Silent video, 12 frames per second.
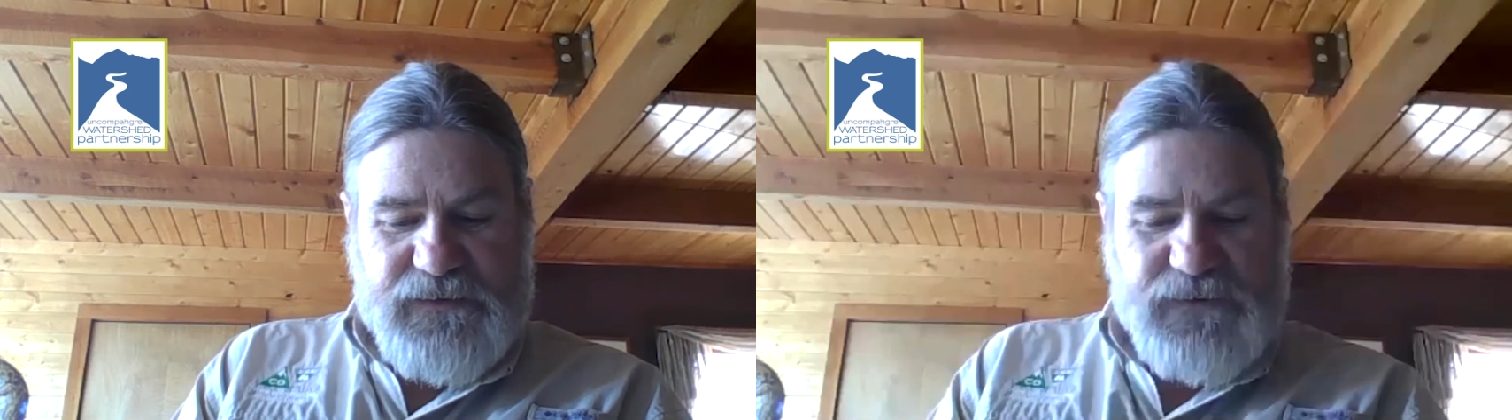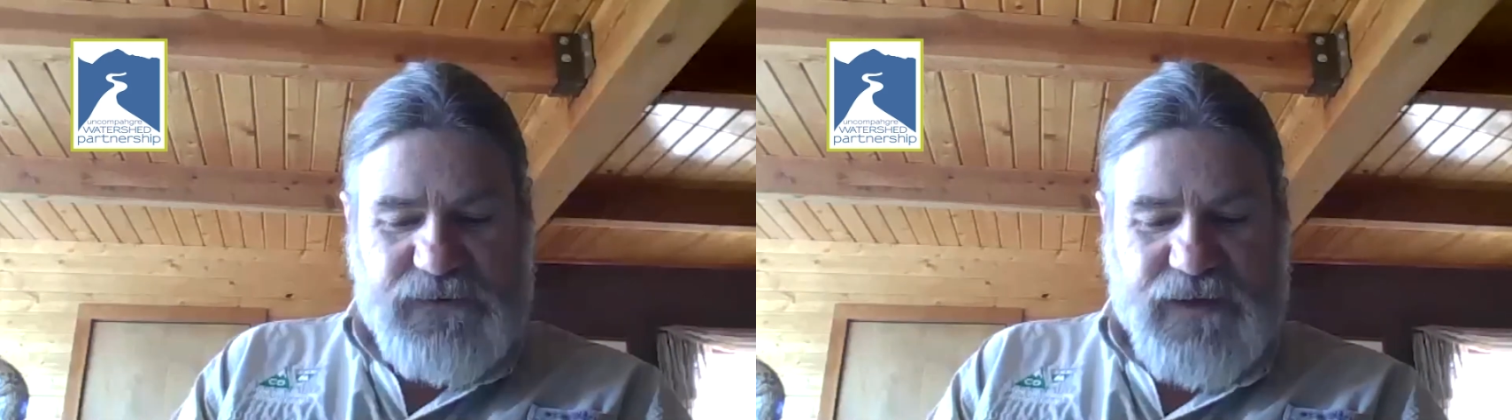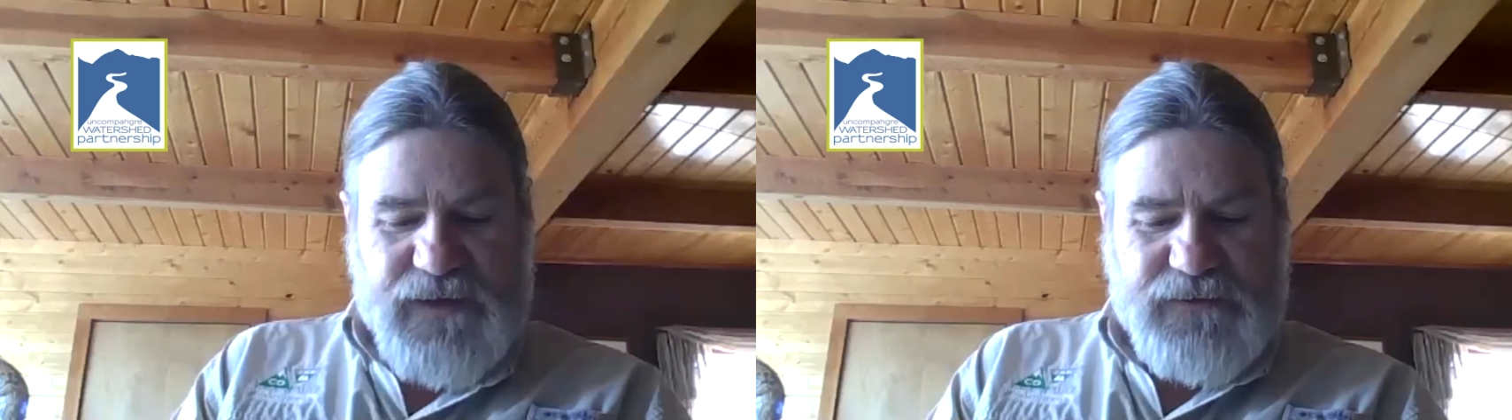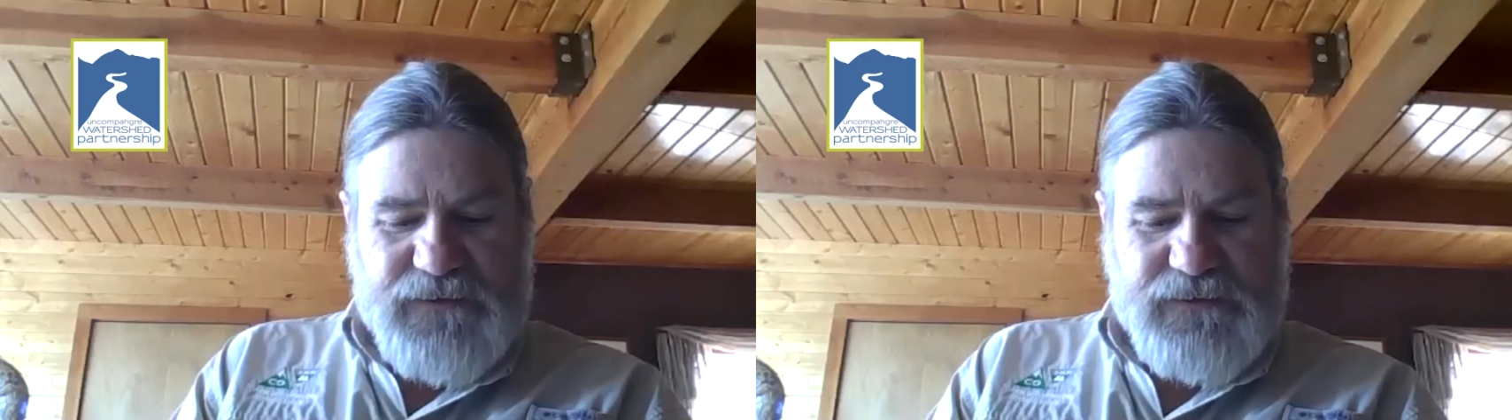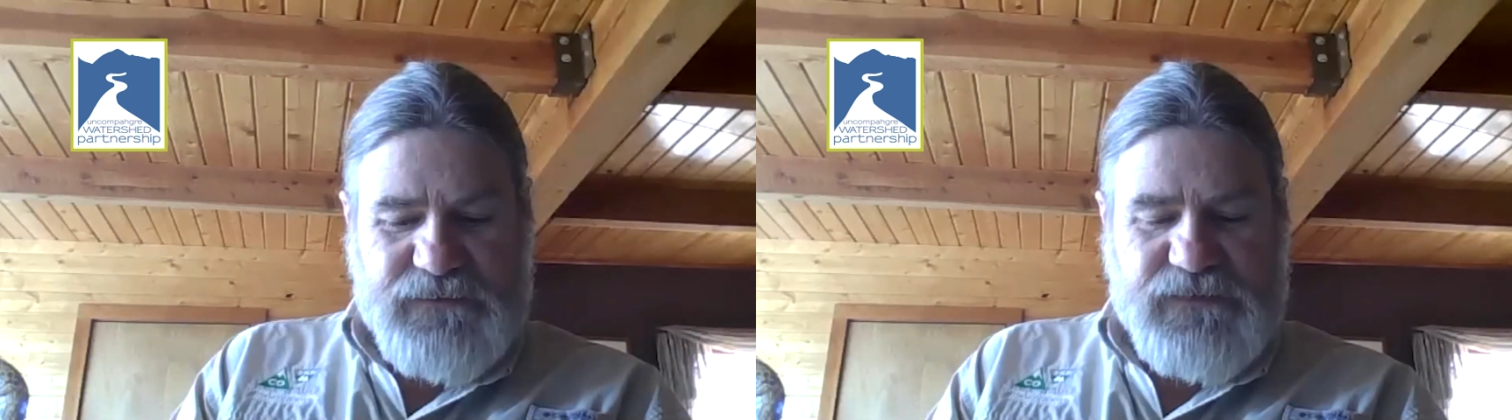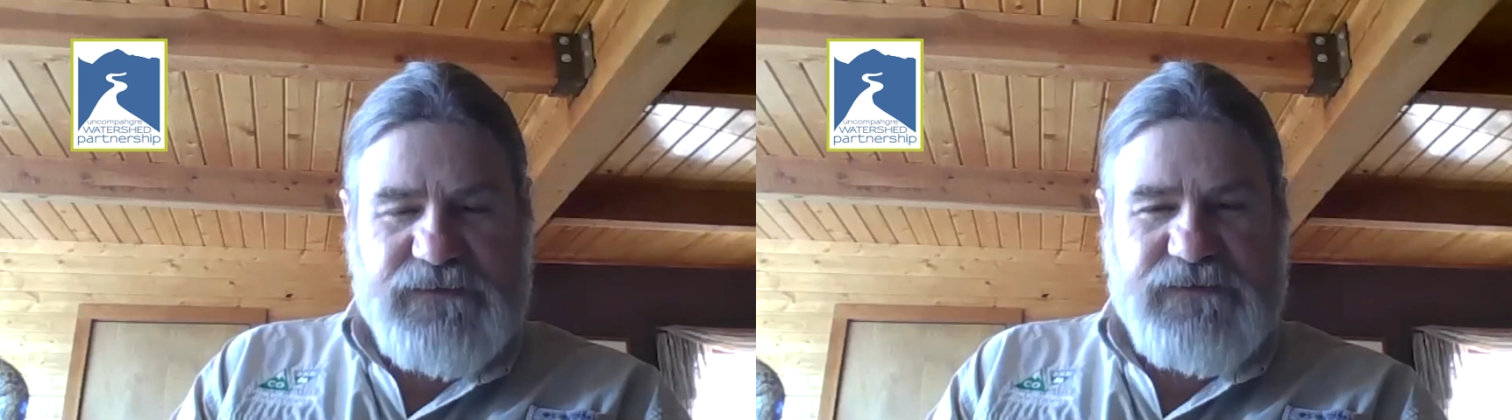
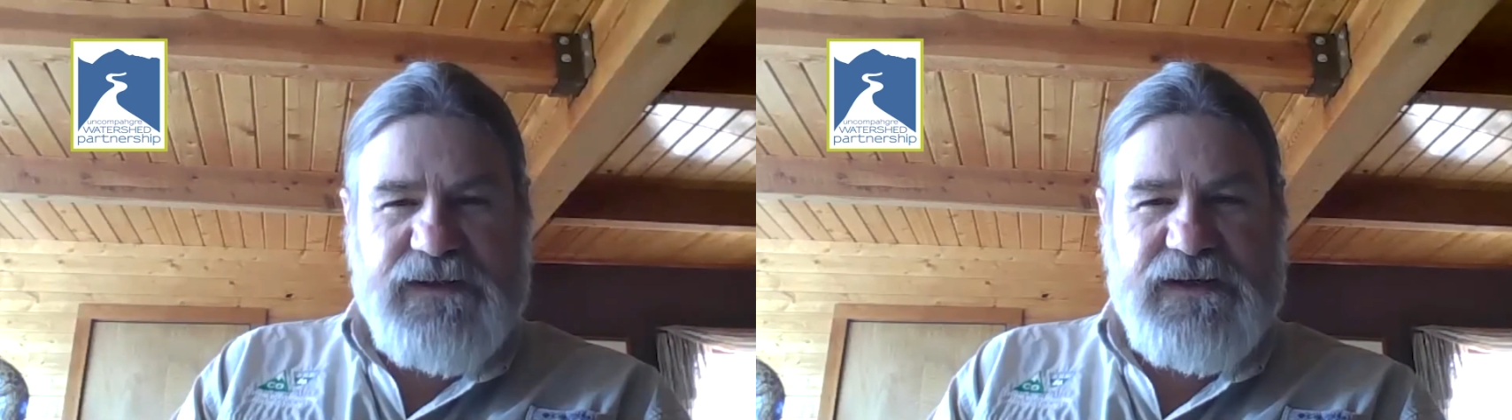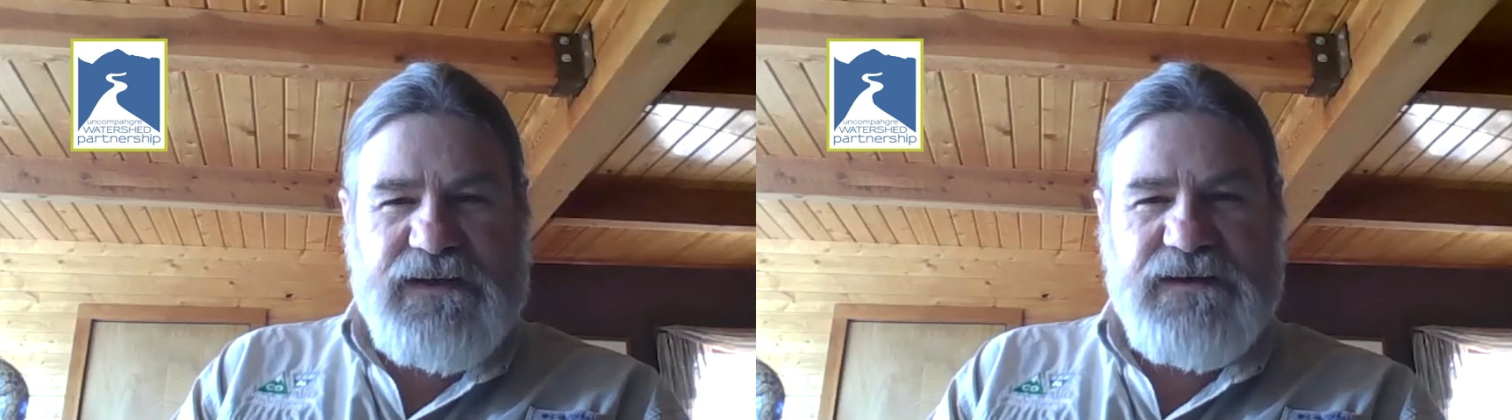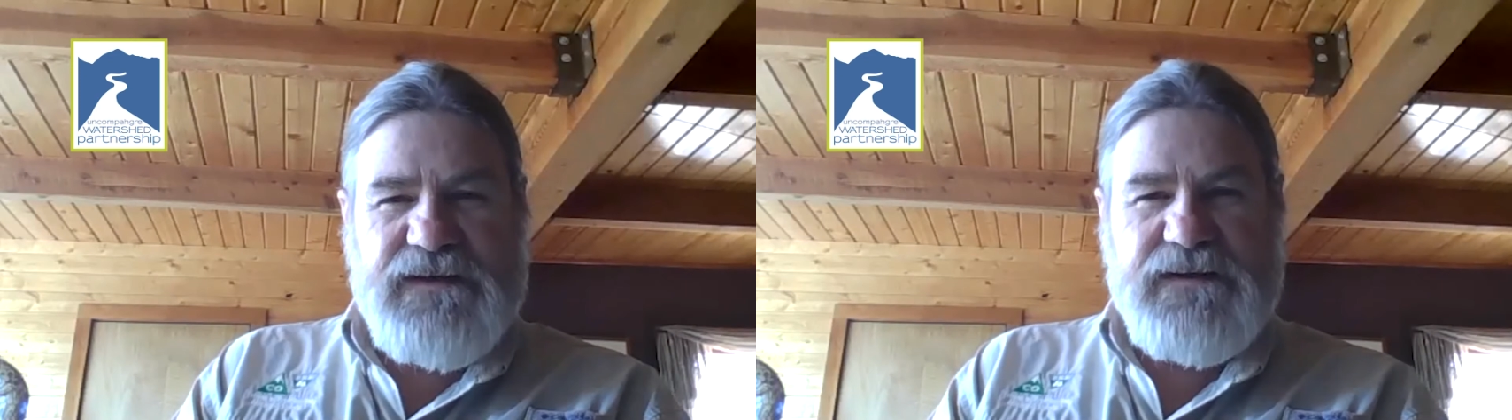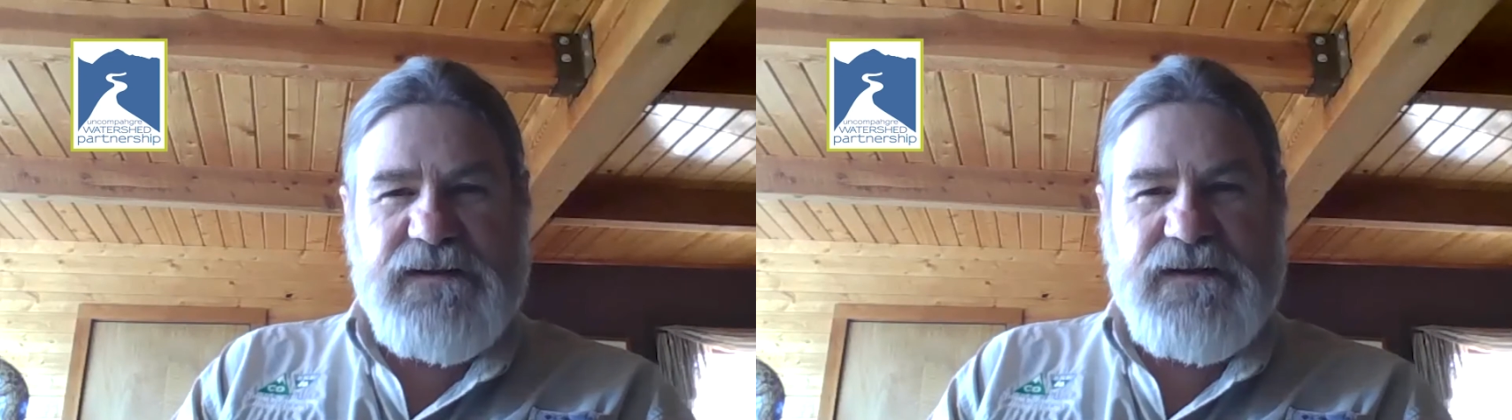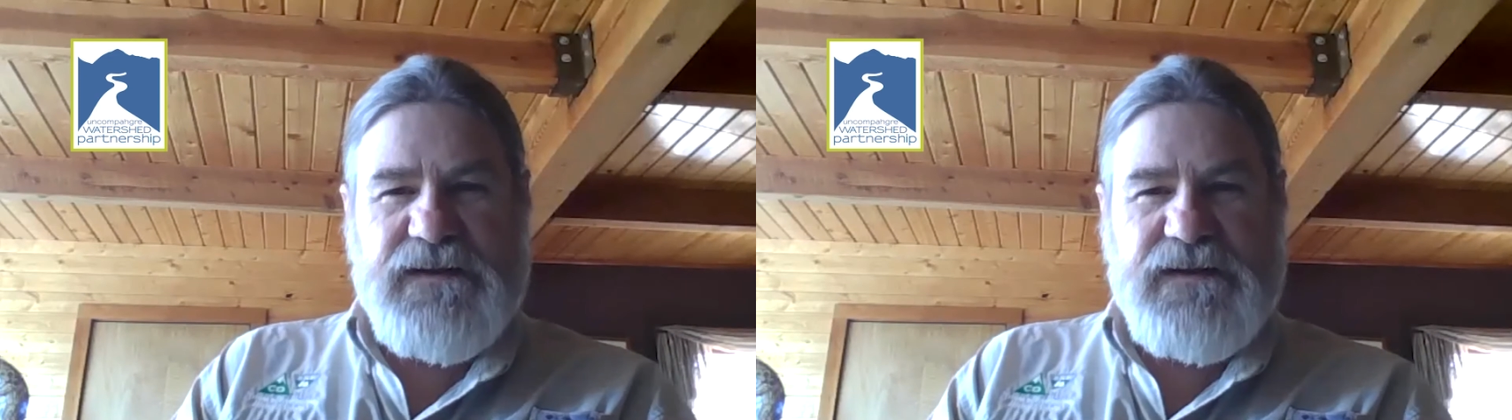2015,